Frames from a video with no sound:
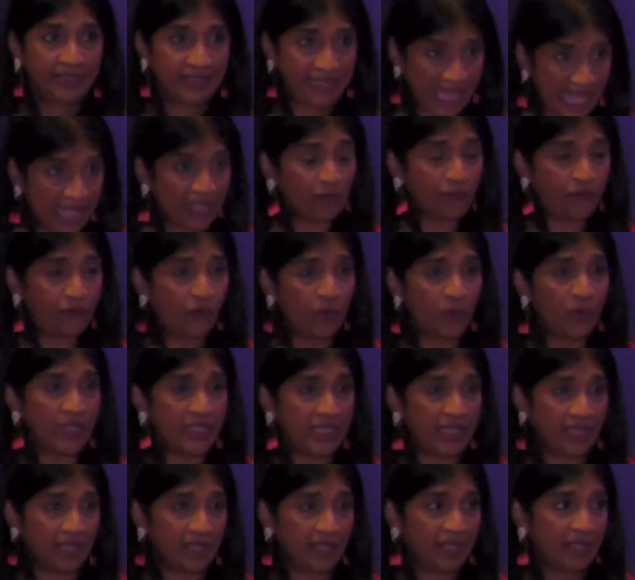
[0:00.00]

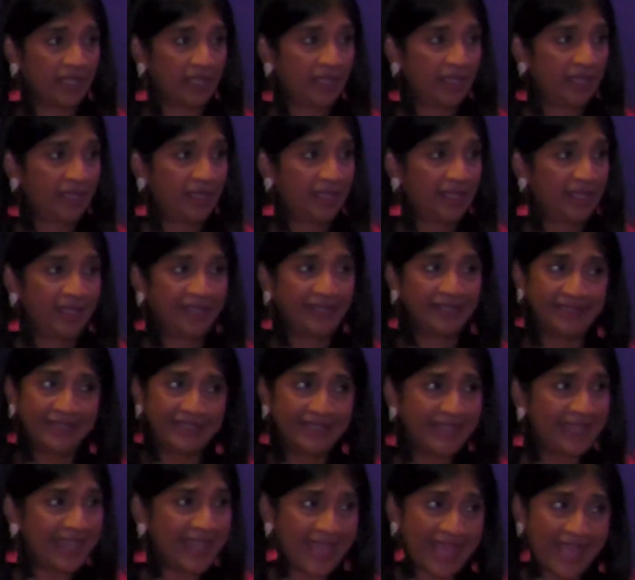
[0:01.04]
California.
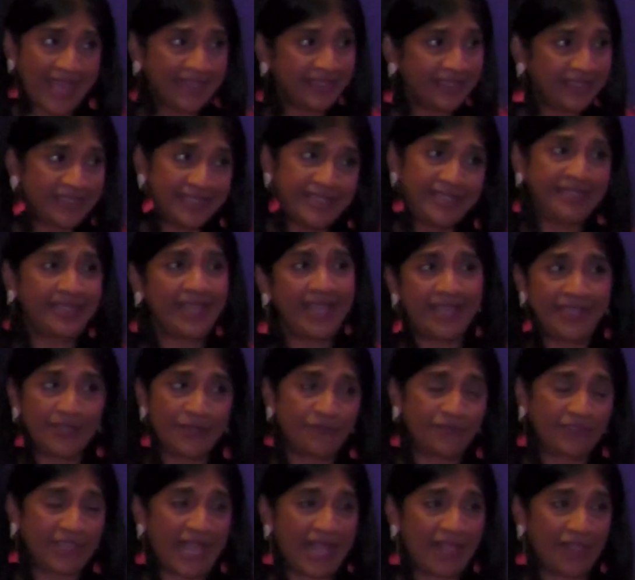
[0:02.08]
not the state
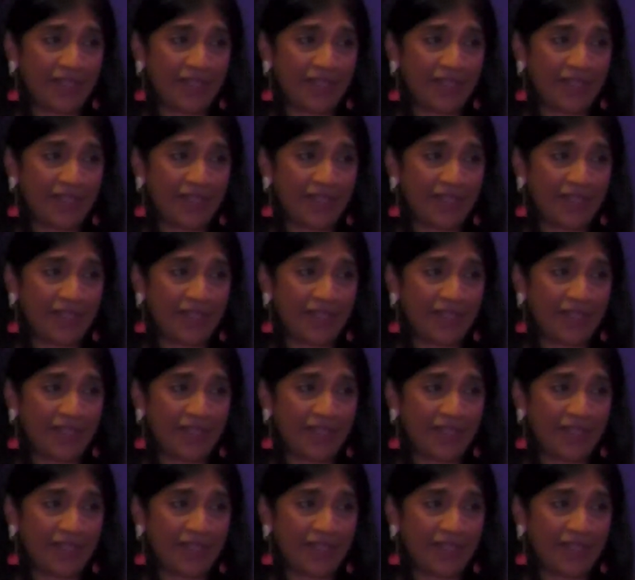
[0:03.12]
of